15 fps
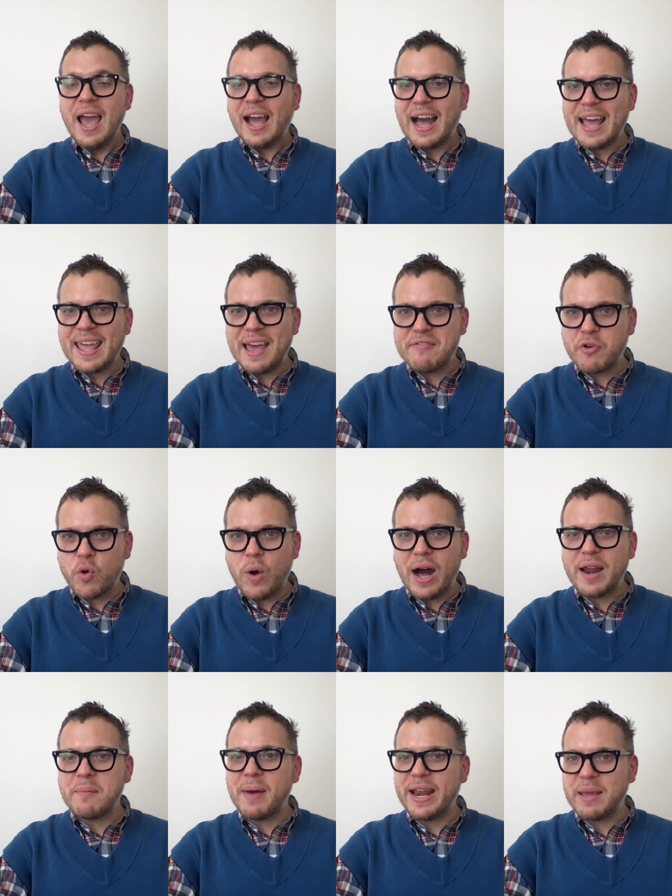Hi
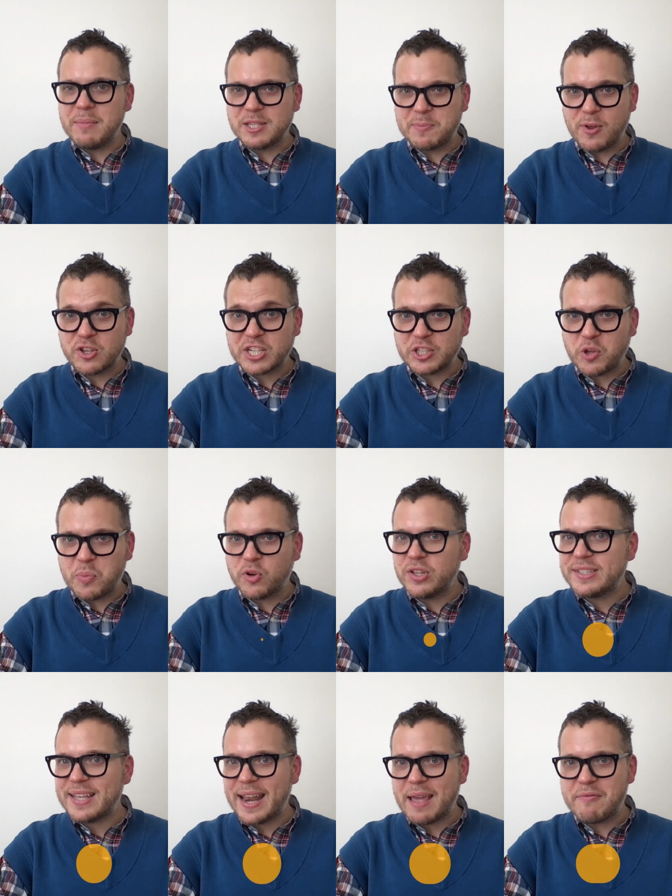everyone, my name is Spyros
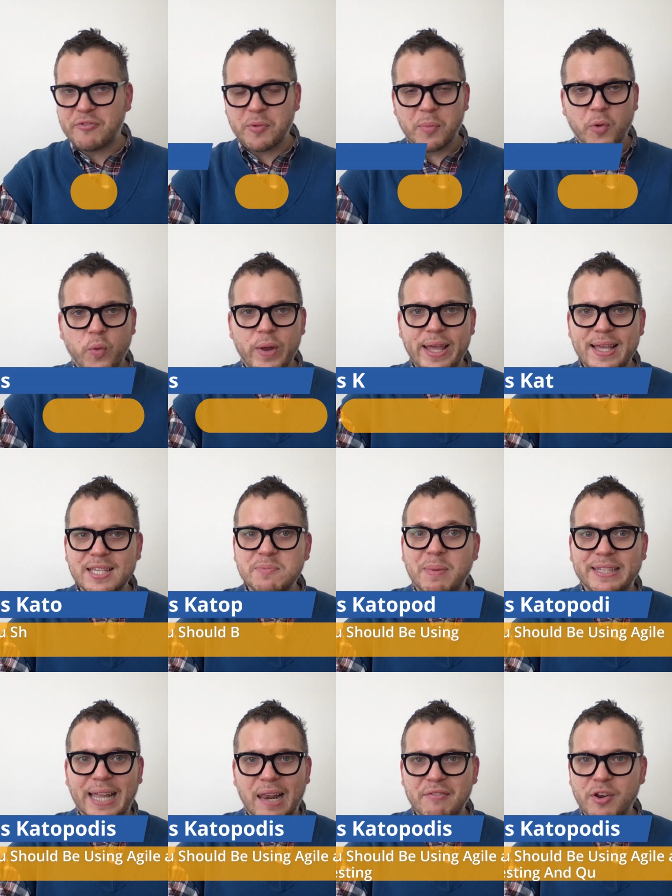Katopodis and I am from Greece,
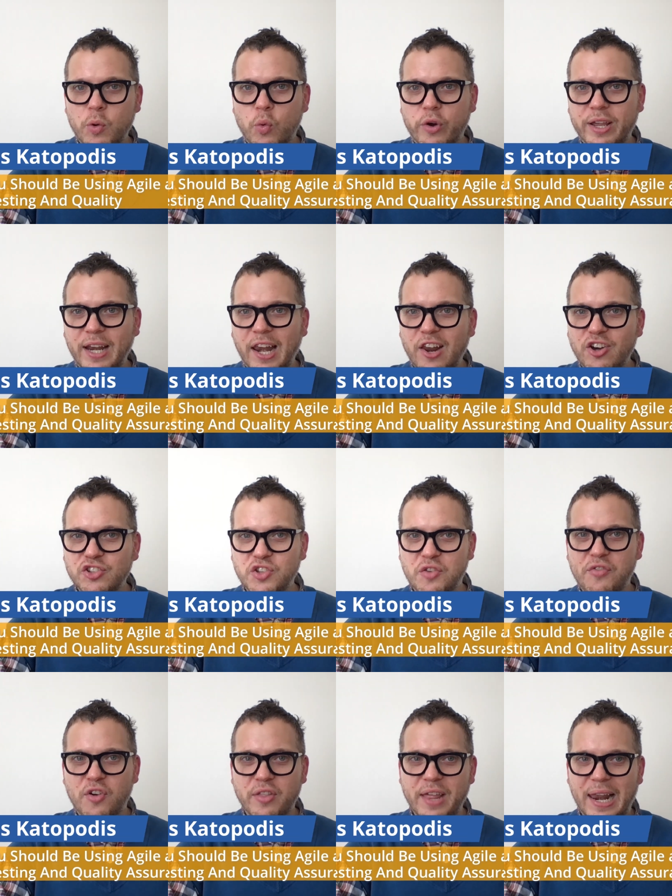but I live and work in London
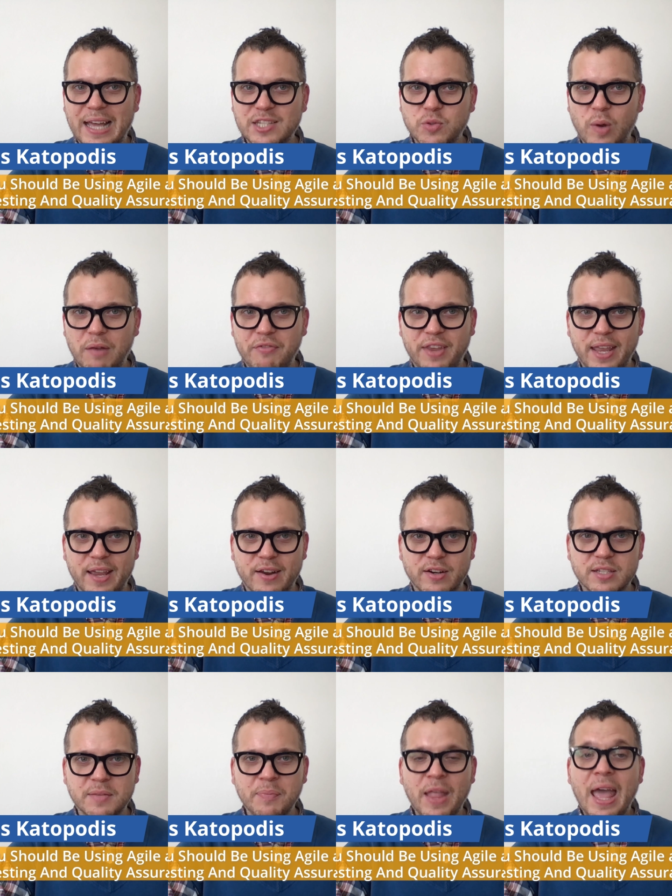for the last 12
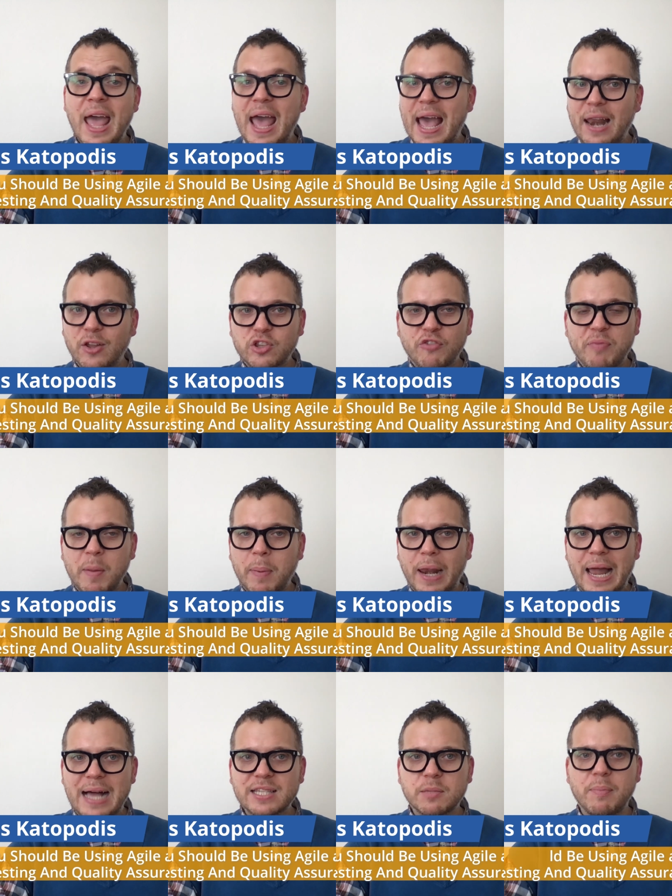years. A lot of
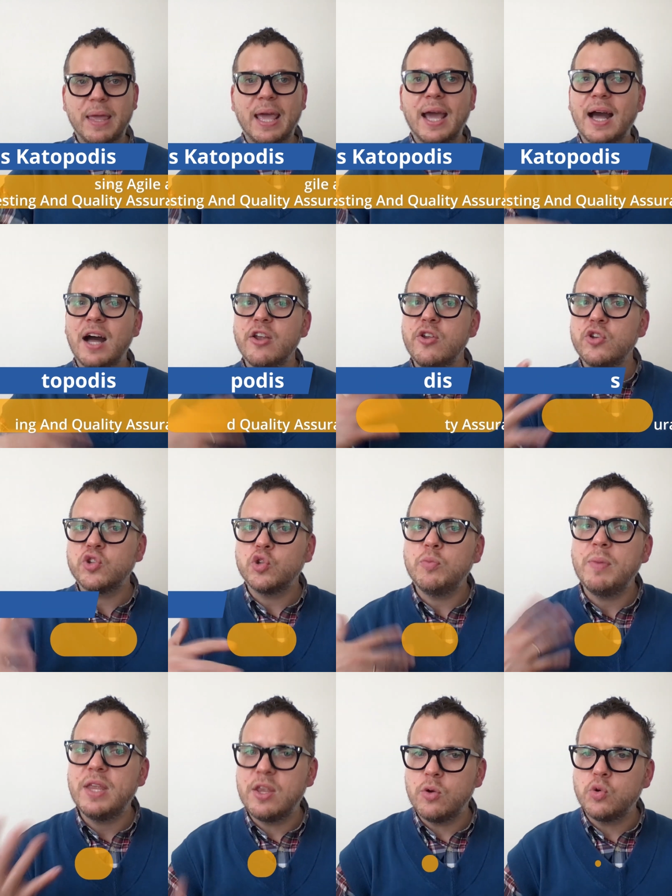people ask me how you should
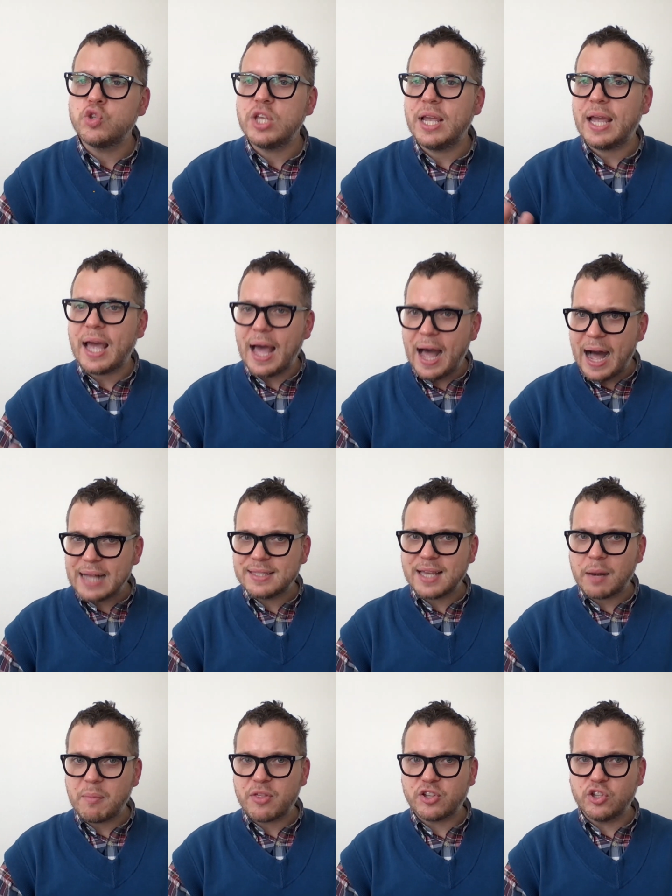be using
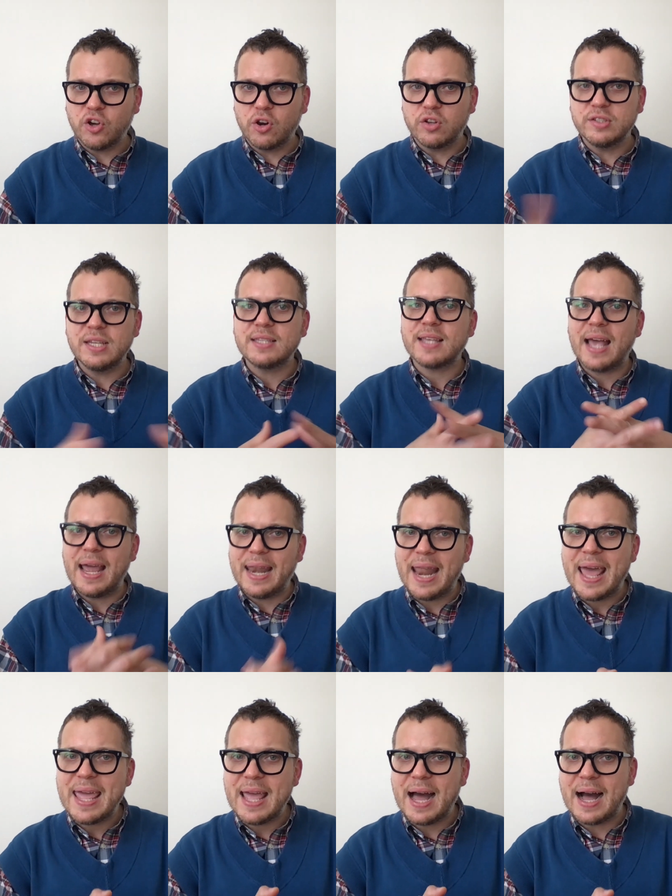agile methodologies and
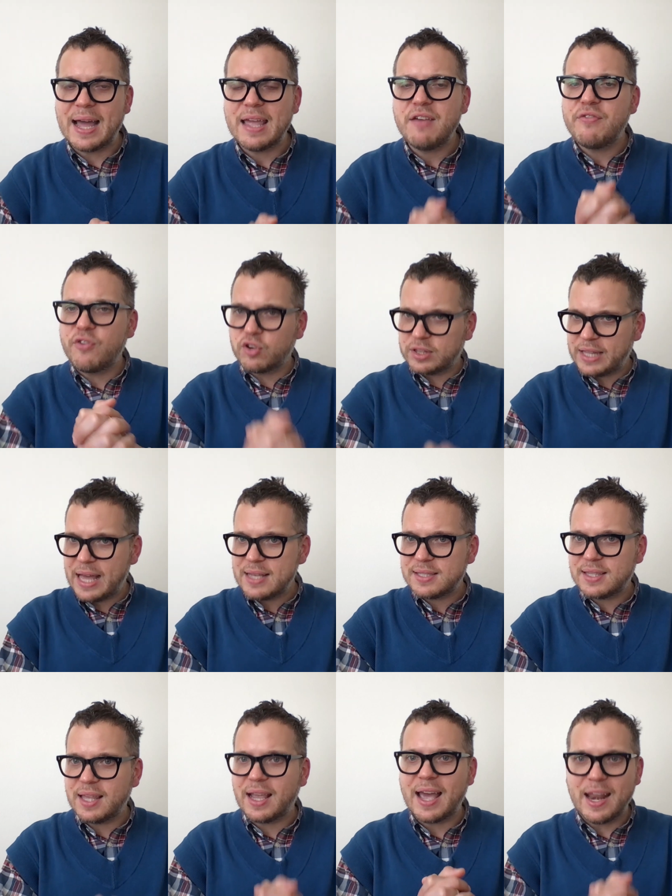AI for
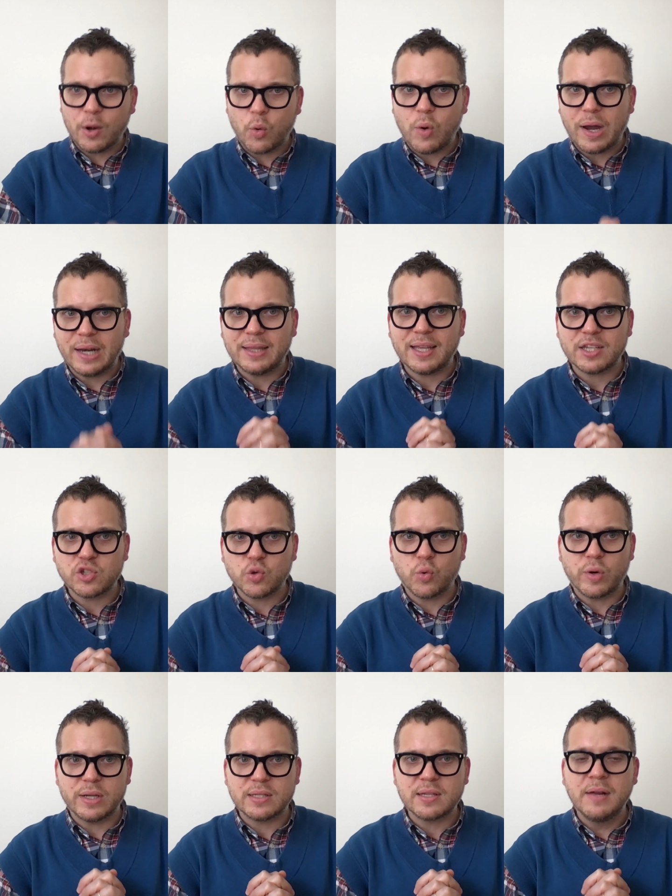testing and quality
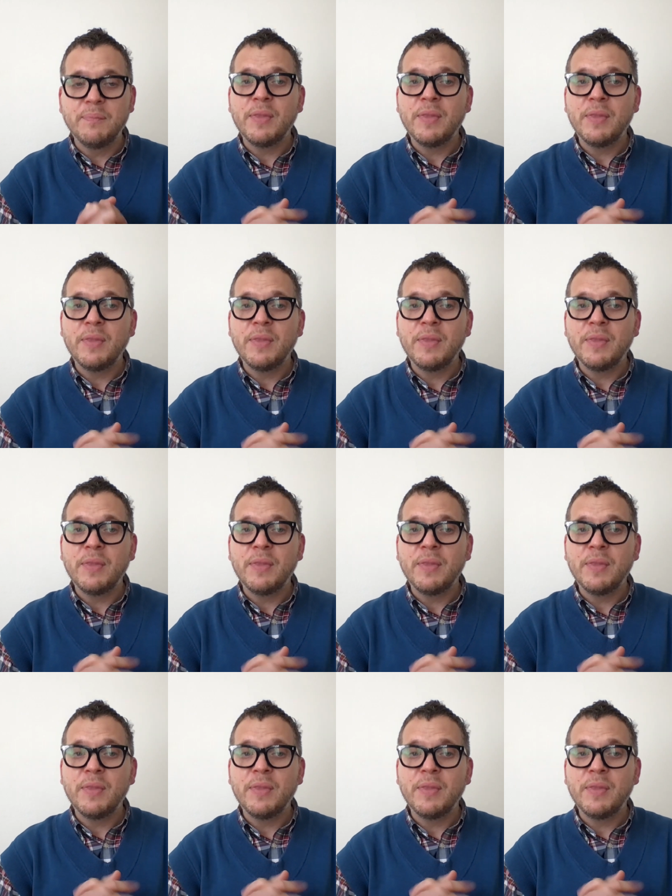assurance.